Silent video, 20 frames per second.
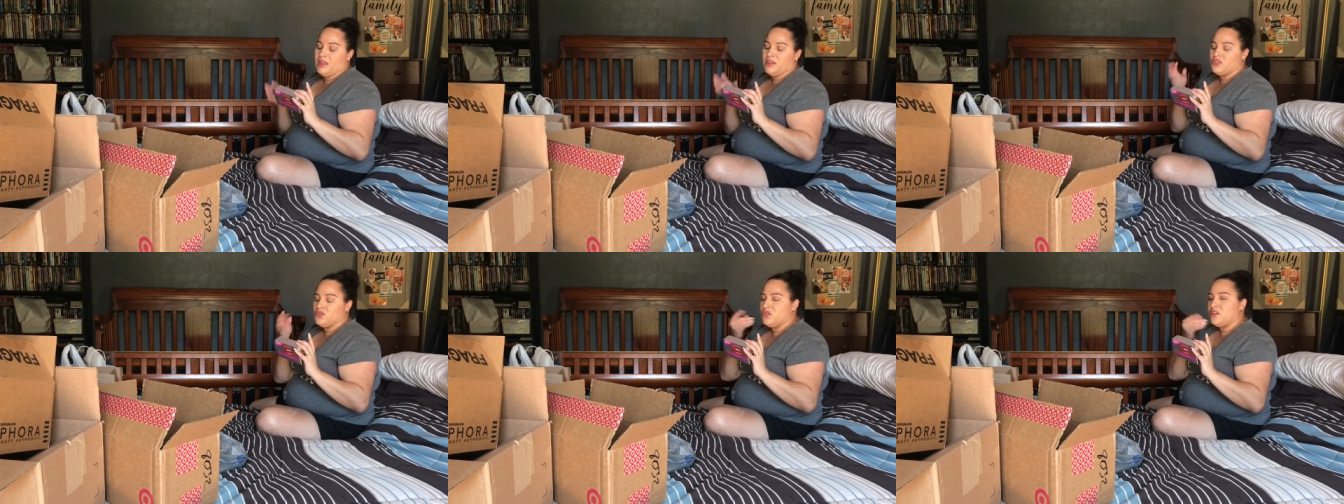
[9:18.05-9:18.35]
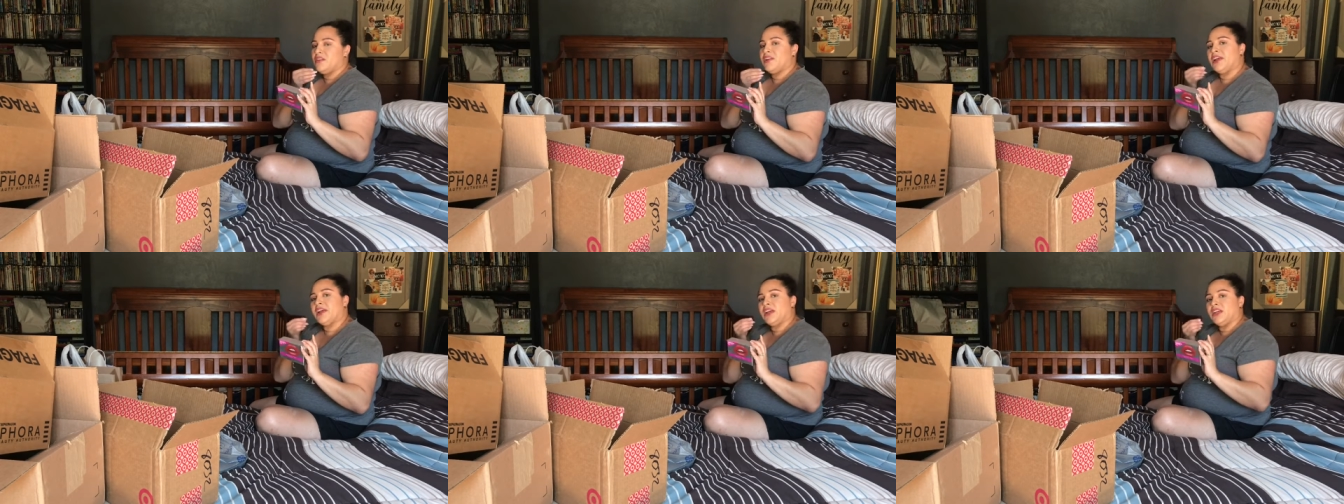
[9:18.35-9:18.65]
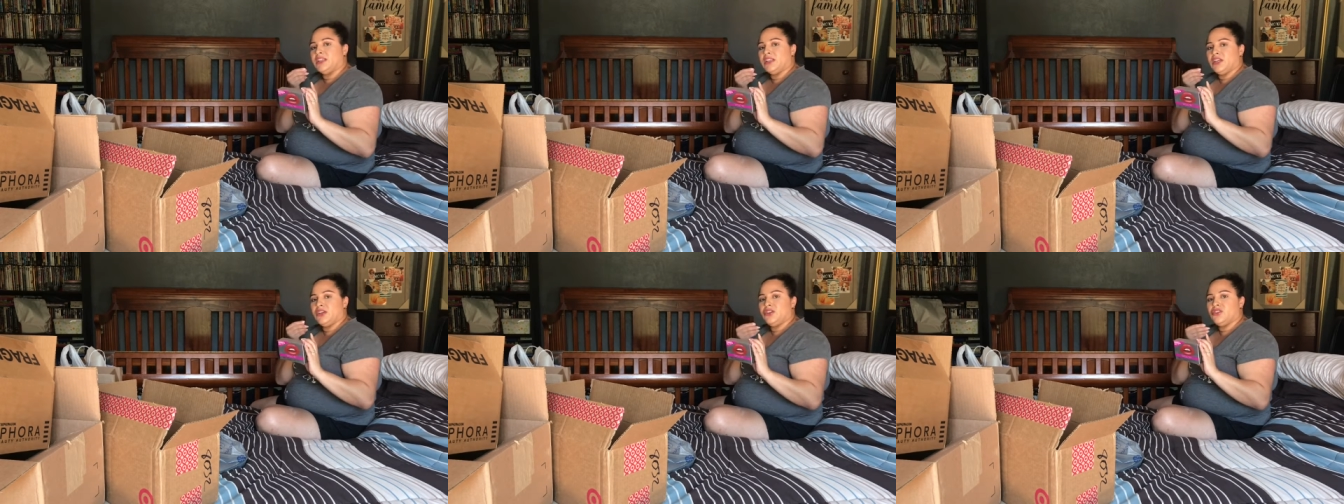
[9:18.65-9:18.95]
sort of like a
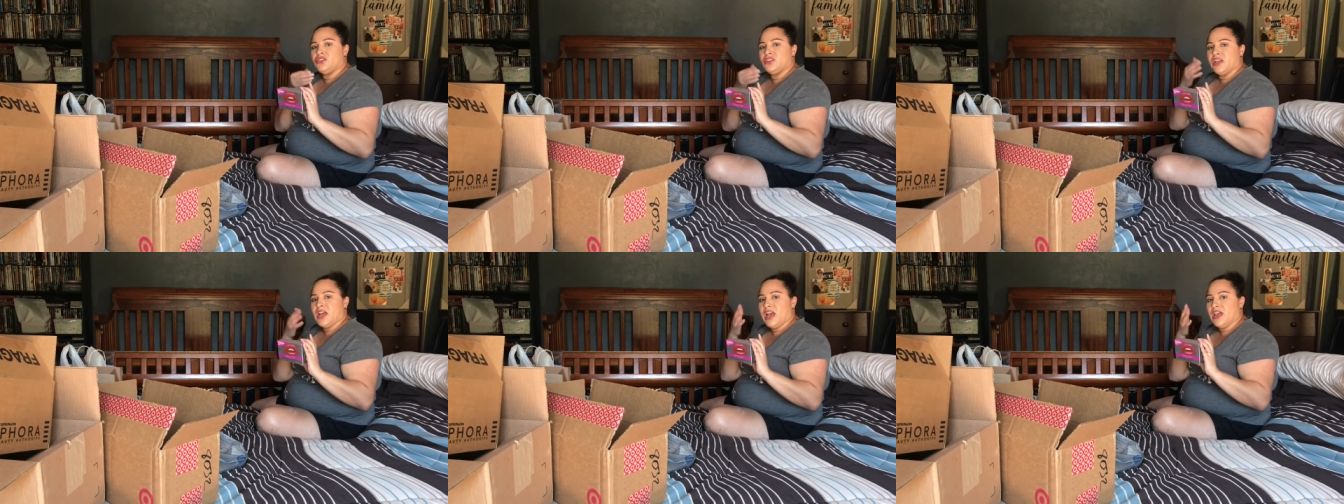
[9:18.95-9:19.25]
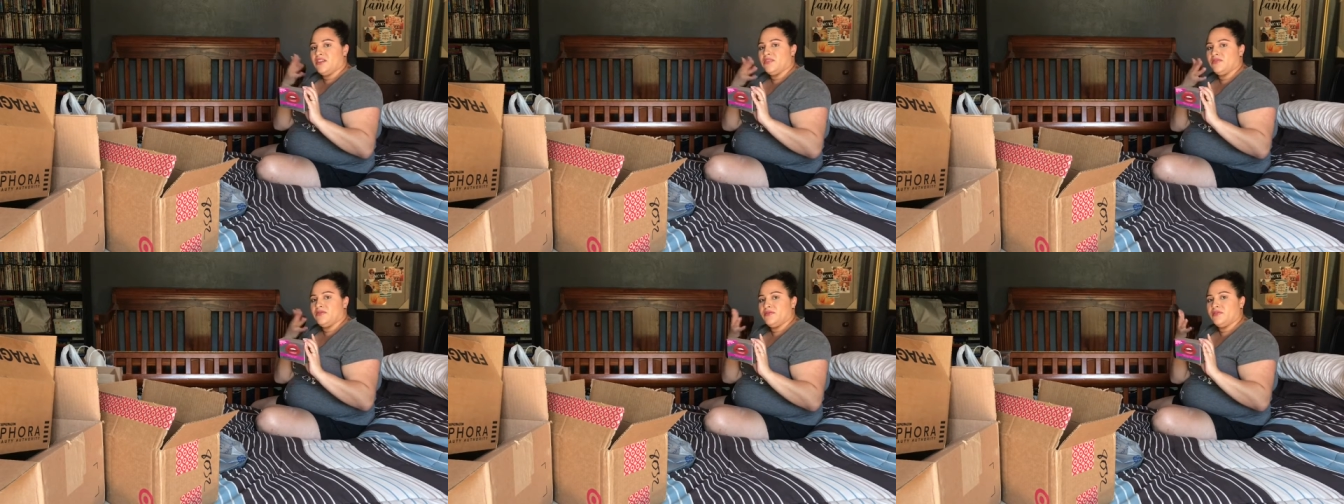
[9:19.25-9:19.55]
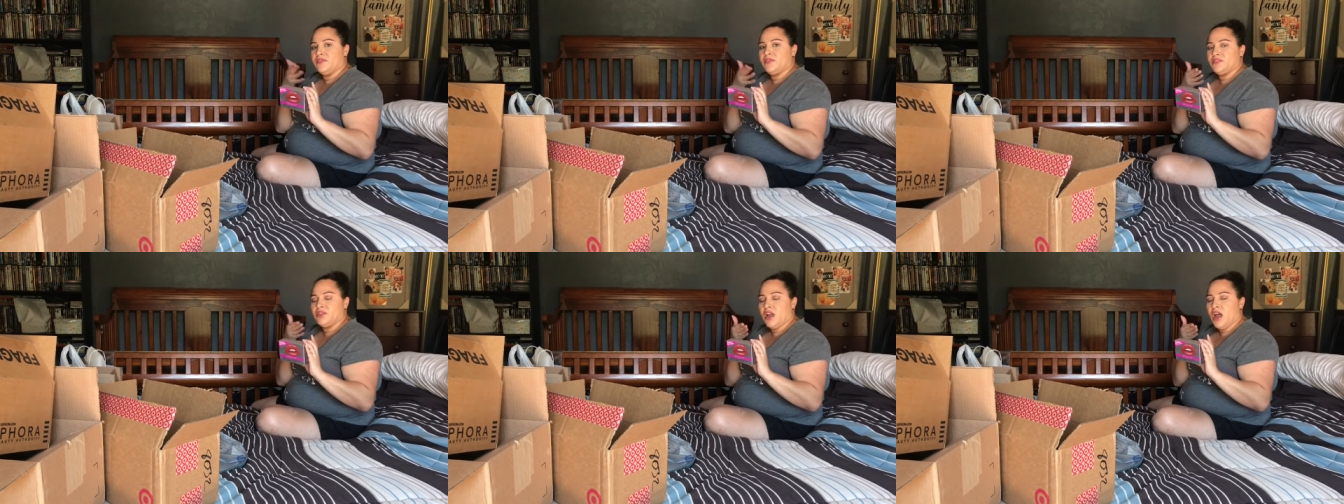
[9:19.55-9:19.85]
glitter to kind of
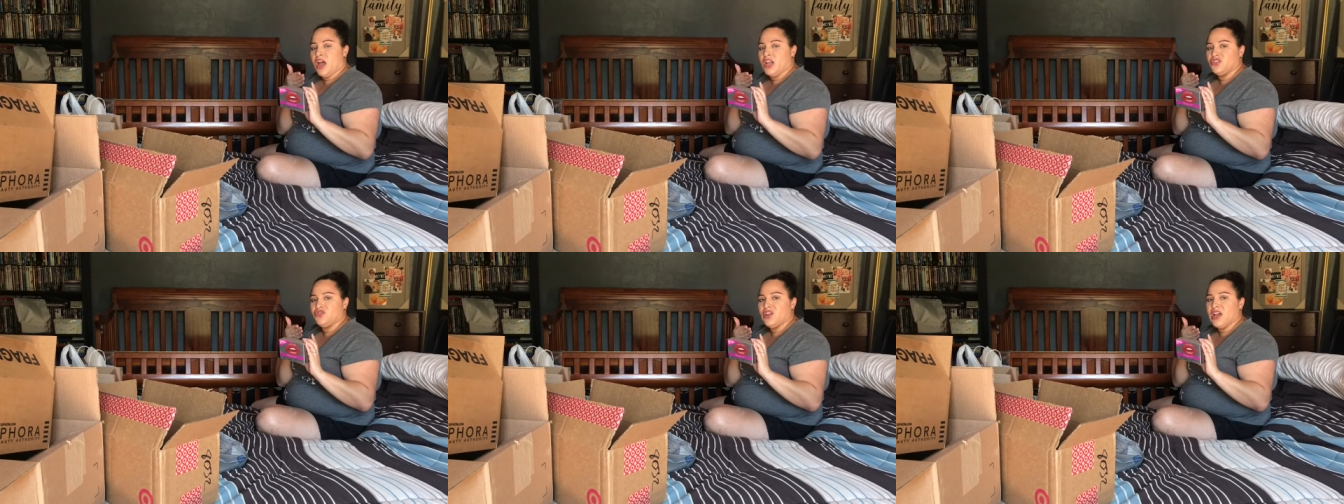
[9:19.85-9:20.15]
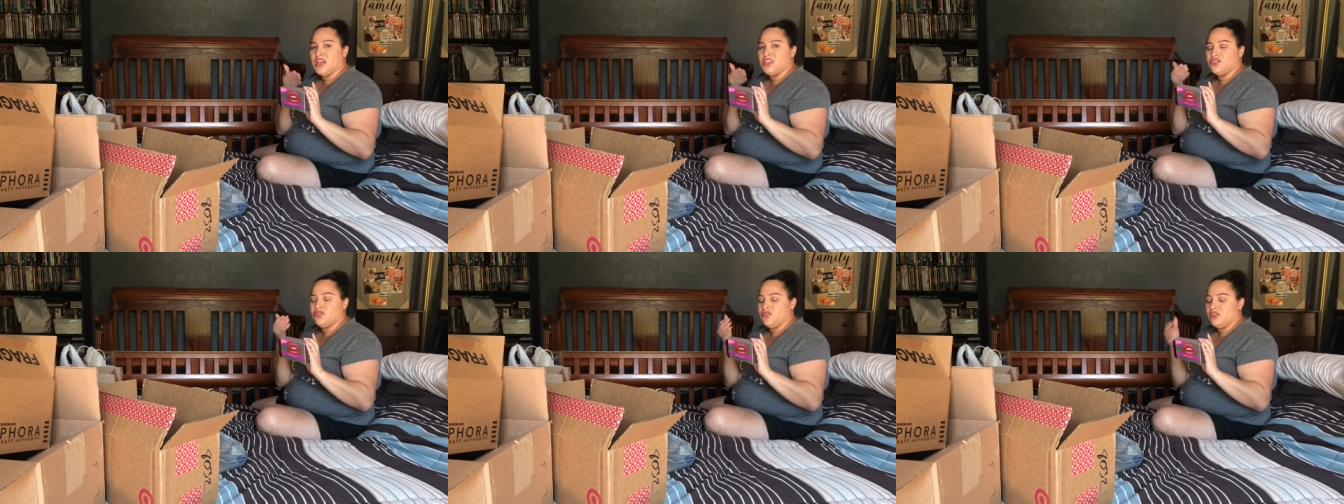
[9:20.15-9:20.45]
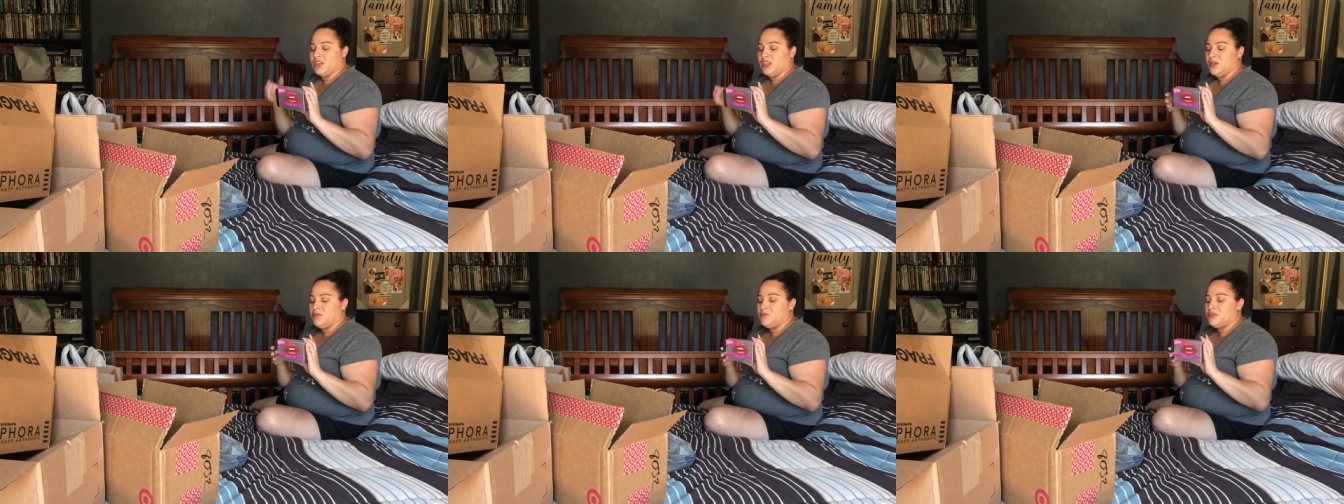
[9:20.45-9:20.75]
contrast your
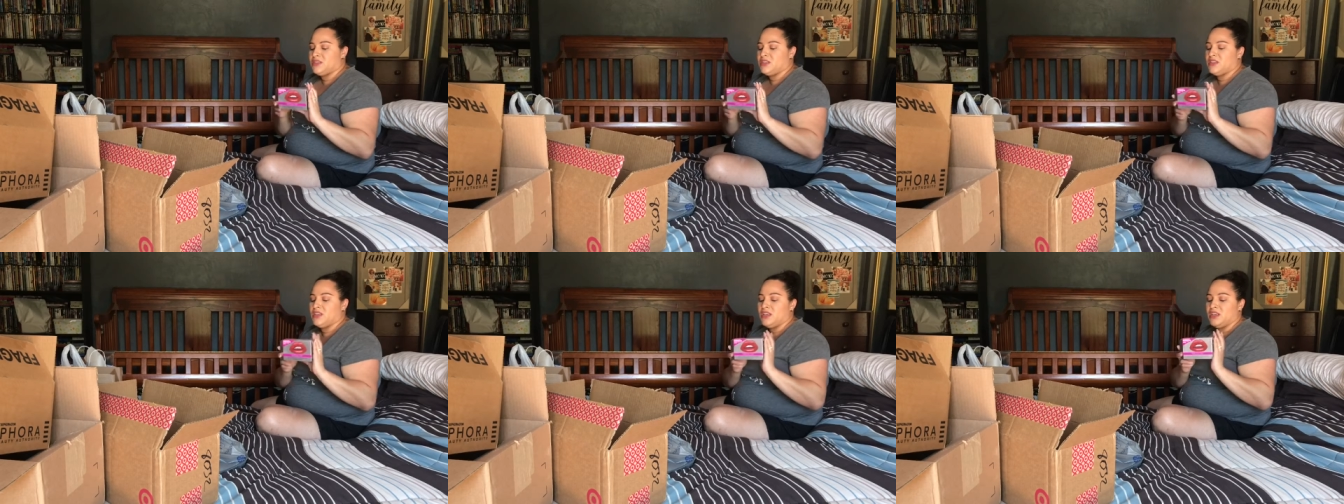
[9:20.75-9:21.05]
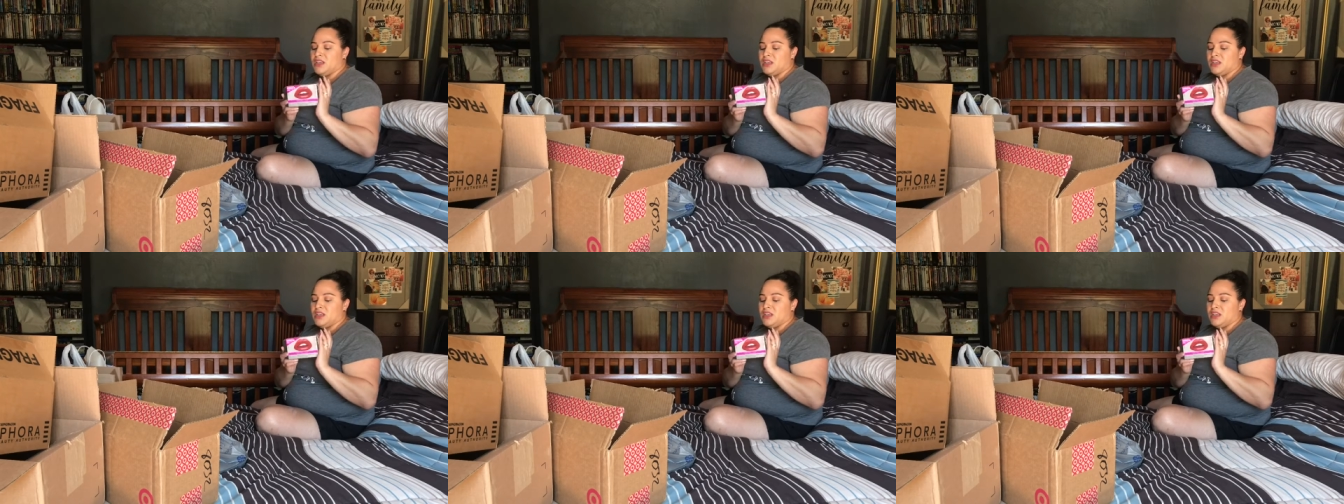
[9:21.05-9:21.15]
lips.